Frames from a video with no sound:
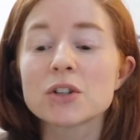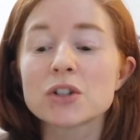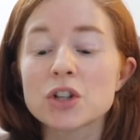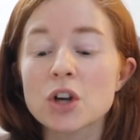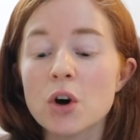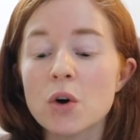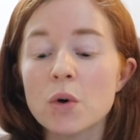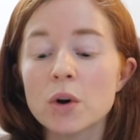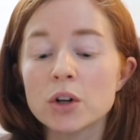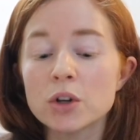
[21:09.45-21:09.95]

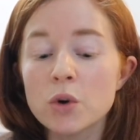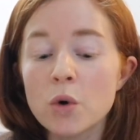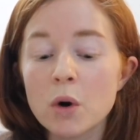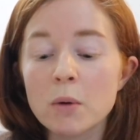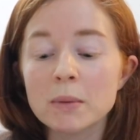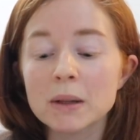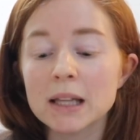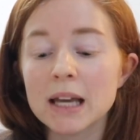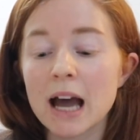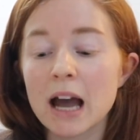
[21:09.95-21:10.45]
So
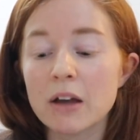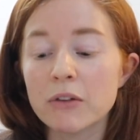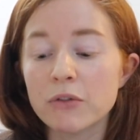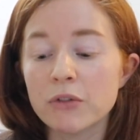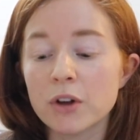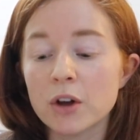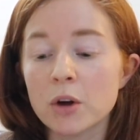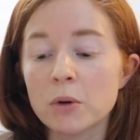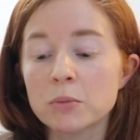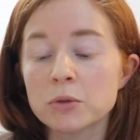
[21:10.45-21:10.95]
normally I
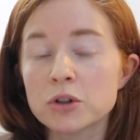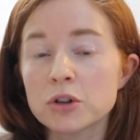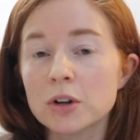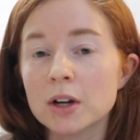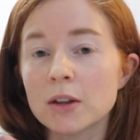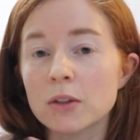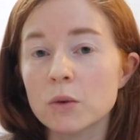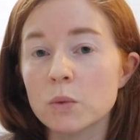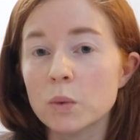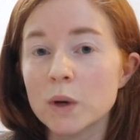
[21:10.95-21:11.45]
film
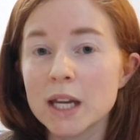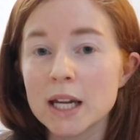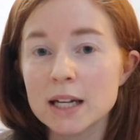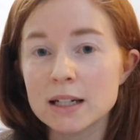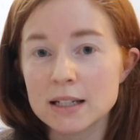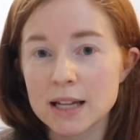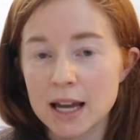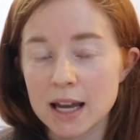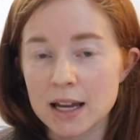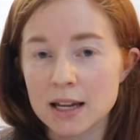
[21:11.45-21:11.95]
during the
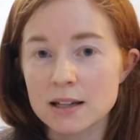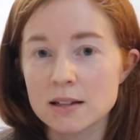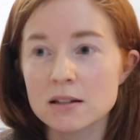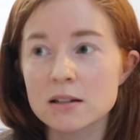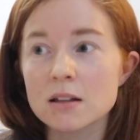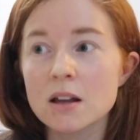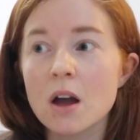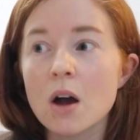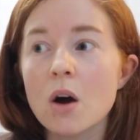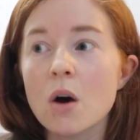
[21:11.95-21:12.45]

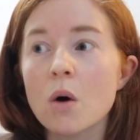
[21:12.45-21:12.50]
weekdays